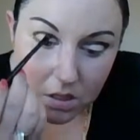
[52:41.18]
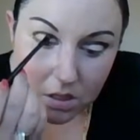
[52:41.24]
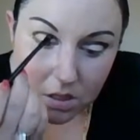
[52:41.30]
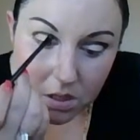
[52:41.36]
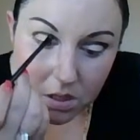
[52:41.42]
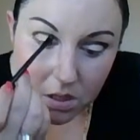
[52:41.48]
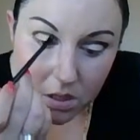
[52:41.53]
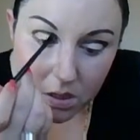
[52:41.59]

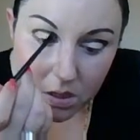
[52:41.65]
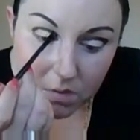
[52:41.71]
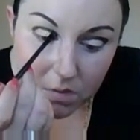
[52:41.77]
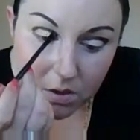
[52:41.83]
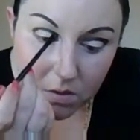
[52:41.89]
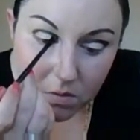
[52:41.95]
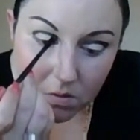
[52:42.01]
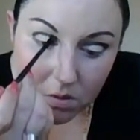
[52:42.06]
to have
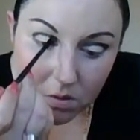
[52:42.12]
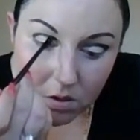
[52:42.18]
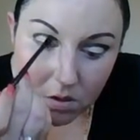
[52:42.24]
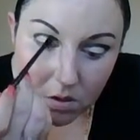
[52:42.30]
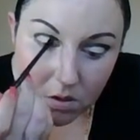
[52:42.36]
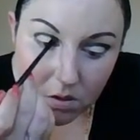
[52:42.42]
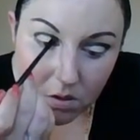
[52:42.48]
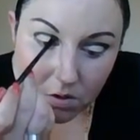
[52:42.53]
going
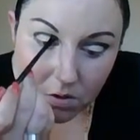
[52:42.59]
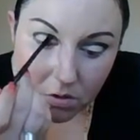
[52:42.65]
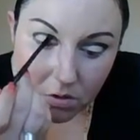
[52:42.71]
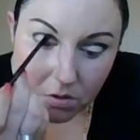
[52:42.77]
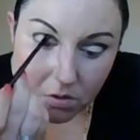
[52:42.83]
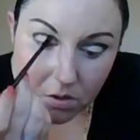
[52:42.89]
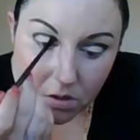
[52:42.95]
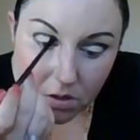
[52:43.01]
on your
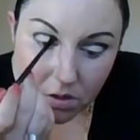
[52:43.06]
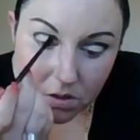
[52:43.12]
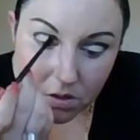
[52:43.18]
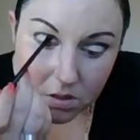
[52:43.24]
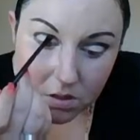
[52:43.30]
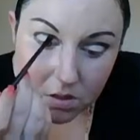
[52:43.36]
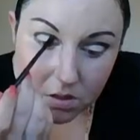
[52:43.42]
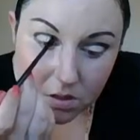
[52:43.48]

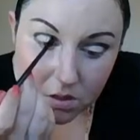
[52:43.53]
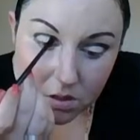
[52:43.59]
crease.